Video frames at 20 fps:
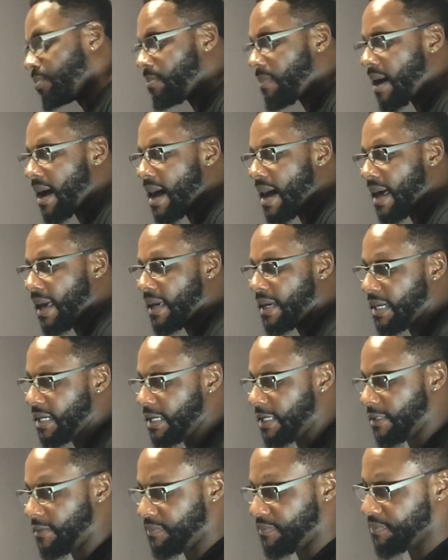
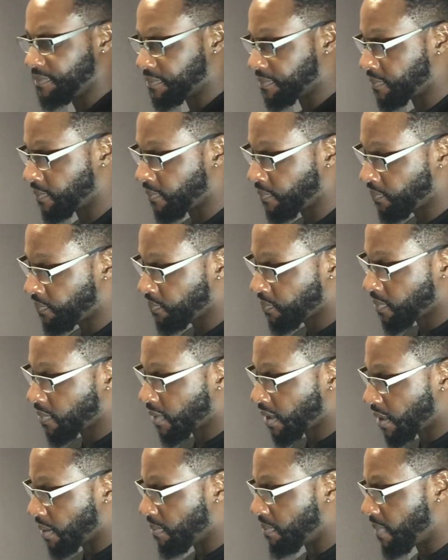my
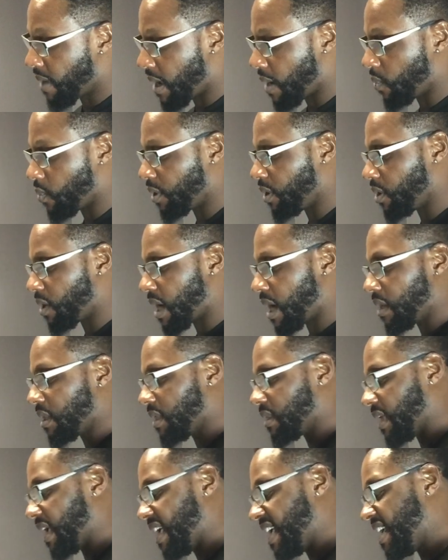what do you call
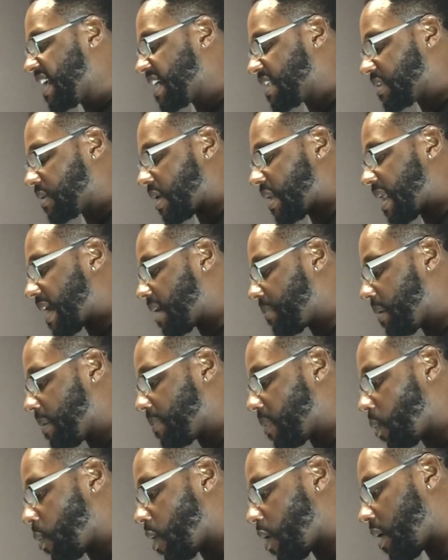it, the ends, that a lot of
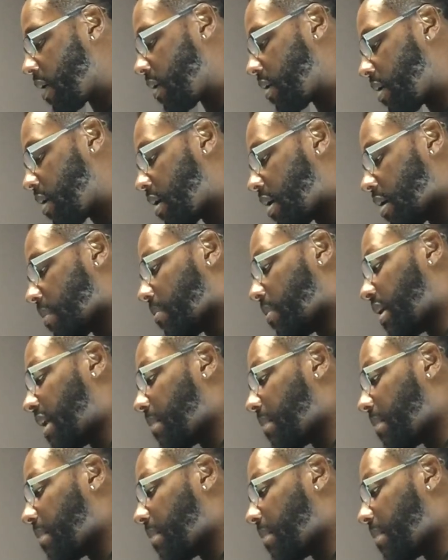people want. But